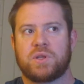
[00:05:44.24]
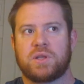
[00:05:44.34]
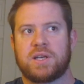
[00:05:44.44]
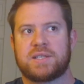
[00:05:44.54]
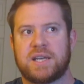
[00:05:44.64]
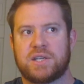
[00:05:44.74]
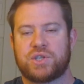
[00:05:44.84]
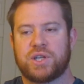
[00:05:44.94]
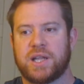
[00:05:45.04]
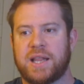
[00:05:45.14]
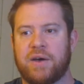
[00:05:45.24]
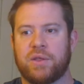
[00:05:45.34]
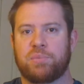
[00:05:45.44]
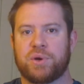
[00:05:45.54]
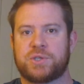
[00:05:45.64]
essentially allow the
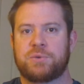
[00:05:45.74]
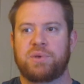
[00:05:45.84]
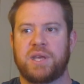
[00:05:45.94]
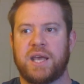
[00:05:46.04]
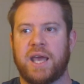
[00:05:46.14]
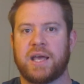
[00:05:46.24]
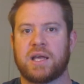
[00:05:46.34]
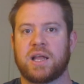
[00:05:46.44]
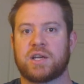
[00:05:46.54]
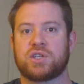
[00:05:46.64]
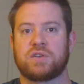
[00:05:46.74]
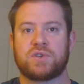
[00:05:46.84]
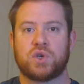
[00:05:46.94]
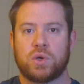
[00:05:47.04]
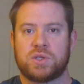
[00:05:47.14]
book to be a collection of
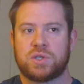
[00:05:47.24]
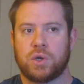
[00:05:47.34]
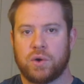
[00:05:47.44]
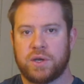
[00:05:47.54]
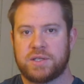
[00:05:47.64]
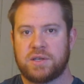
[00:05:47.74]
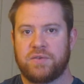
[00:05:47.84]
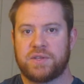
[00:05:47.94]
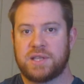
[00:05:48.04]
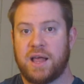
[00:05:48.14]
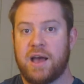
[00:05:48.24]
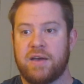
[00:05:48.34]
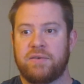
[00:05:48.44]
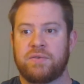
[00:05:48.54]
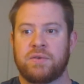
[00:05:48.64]
short stories of his
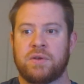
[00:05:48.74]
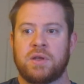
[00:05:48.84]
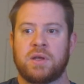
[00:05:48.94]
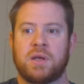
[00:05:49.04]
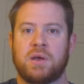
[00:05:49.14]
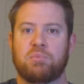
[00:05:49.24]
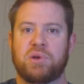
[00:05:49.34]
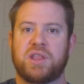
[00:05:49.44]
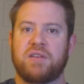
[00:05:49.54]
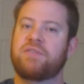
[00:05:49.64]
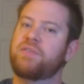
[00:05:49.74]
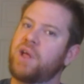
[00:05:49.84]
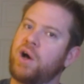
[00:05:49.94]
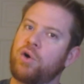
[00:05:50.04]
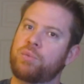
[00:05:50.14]
life, but they
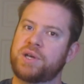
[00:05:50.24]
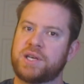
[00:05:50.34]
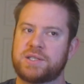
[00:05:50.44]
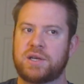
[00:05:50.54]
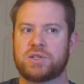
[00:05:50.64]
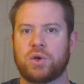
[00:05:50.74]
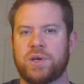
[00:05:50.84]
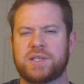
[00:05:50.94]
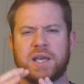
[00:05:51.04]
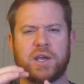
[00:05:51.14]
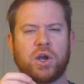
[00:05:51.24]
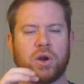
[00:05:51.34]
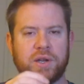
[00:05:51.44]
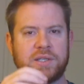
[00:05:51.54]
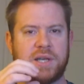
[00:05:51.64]
flow because there's always a
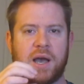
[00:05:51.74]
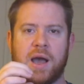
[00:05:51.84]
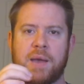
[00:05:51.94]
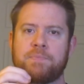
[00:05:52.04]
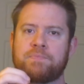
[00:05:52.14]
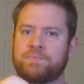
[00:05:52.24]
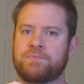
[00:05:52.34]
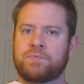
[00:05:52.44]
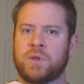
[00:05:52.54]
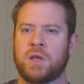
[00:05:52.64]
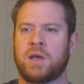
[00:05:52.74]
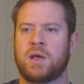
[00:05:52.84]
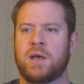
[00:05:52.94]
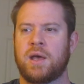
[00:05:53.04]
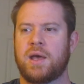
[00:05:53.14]
current time,
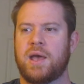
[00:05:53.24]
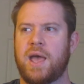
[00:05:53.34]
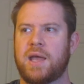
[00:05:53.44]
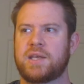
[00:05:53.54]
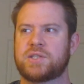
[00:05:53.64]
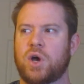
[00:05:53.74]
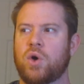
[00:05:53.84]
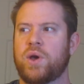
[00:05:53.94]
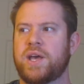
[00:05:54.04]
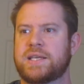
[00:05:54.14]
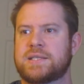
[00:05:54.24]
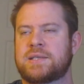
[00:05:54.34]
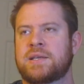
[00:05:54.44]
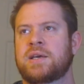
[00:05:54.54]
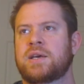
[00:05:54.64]
and he's
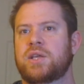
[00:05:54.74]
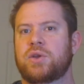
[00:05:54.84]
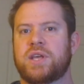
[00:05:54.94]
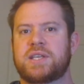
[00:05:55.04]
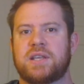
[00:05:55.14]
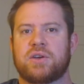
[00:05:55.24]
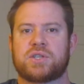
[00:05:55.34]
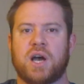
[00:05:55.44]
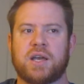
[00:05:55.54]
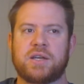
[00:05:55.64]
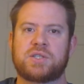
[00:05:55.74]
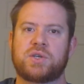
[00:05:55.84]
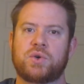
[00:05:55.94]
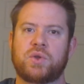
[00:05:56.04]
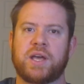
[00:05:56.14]
always, he's either talking
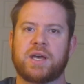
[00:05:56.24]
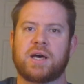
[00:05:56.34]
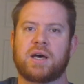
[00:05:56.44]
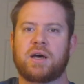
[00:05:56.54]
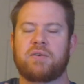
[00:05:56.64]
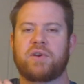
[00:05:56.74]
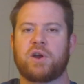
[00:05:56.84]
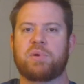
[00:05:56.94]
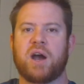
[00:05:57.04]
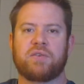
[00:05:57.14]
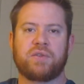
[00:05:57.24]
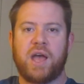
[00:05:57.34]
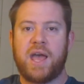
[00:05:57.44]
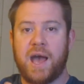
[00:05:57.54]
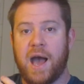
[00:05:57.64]
to like a very powerful
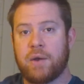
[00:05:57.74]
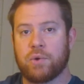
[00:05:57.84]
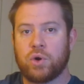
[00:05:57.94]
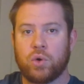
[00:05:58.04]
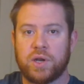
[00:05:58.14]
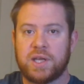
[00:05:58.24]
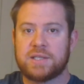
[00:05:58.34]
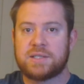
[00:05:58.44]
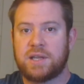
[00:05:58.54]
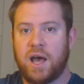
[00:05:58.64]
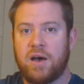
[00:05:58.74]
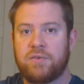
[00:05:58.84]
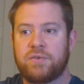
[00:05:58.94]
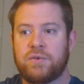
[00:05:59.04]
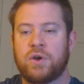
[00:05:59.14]
AI recording his
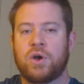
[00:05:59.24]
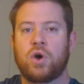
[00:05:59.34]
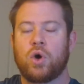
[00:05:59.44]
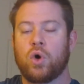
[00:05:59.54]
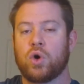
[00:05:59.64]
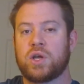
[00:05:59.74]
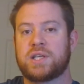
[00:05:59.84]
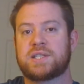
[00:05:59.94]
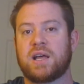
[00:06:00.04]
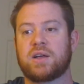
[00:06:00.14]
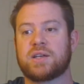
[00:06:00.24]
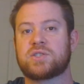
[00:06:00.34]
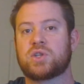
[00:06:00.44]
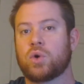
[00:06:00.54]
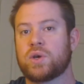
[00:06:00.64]
stuff, or he's telling
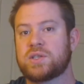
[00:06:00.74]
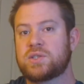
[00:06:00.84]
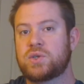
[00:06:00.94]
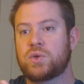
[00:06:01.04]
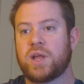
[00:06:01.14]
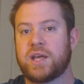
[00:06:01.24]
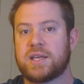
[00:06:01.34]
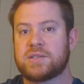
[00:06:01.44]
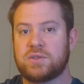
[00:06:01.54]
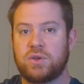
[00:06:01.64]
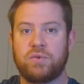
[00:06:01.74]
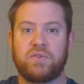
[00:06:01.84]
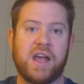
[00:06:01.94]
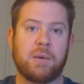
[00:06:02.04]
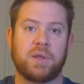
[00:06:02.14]
stories to like his new
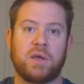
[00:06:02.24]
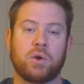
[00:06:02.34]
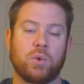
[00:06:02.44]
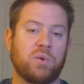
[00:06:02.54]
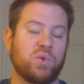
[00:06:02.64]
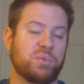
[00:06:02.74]
family, or what will